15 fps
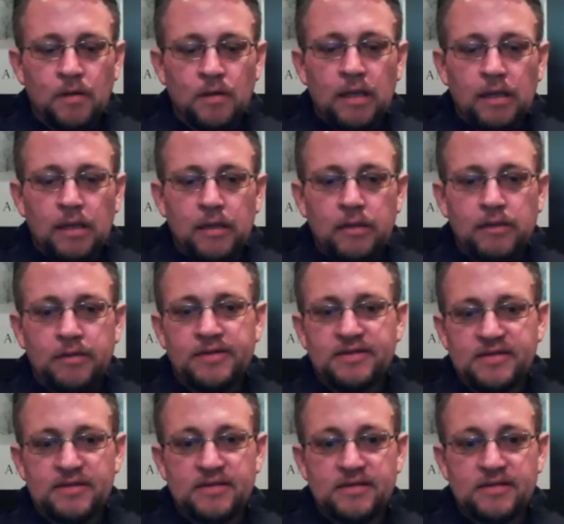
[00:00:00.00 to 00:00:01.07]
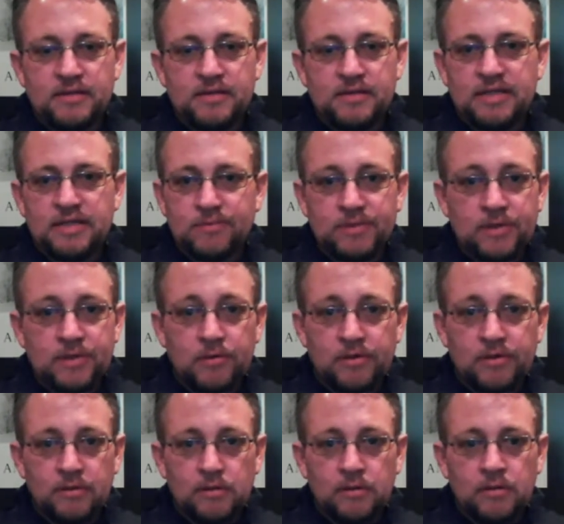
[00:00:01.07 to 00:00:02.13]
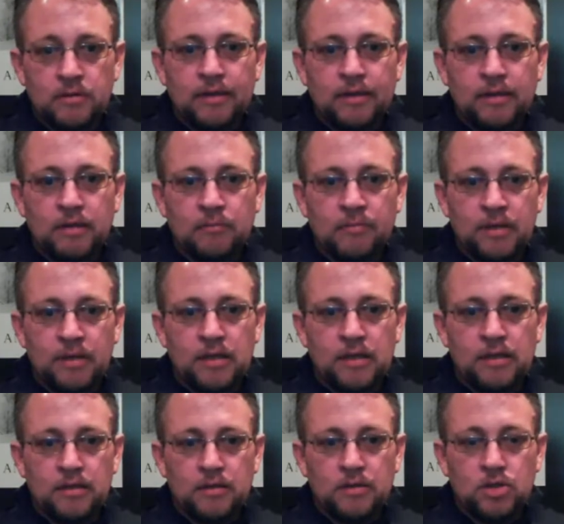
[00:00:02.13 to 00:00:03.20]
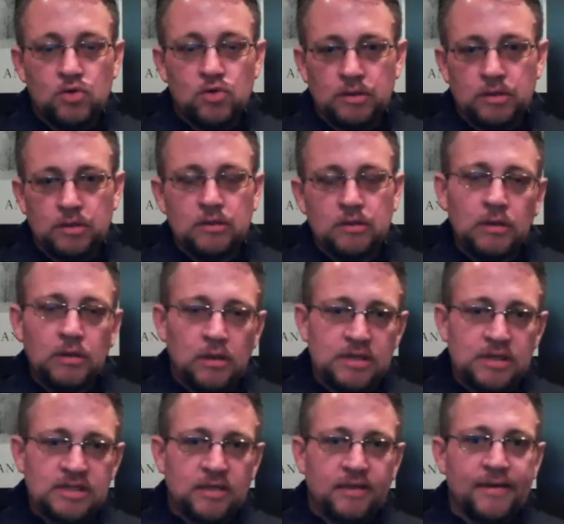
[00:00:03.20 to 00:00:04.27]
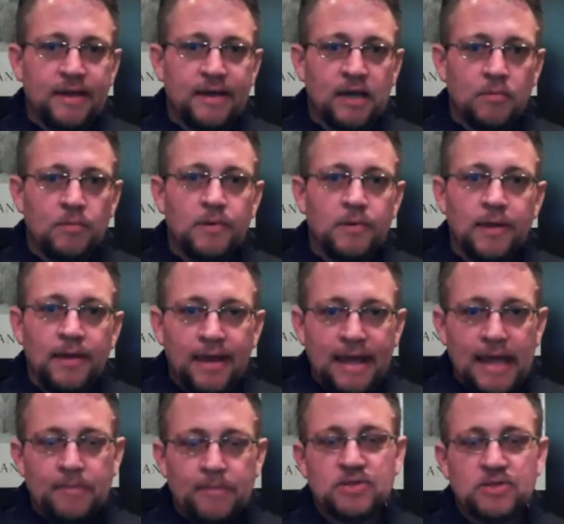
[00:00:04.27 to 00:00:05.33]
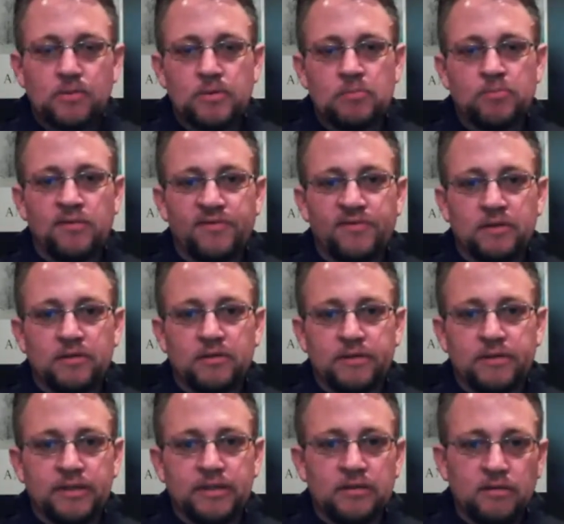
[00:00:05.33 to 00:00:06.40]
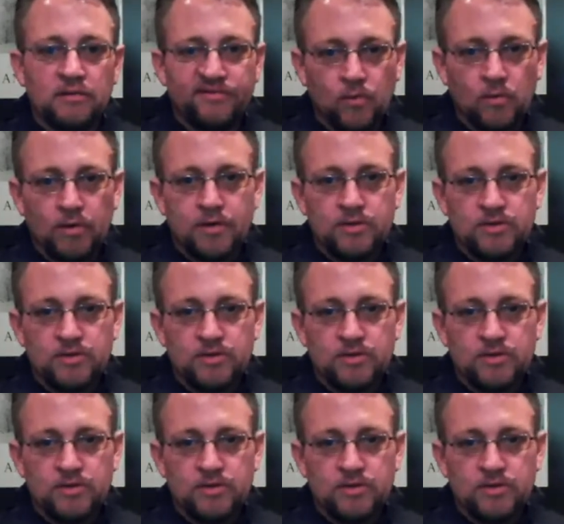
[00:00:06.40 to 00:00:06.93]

any inconsistencies, because we know that you're not going to make usually a slab absolutely perfectly 4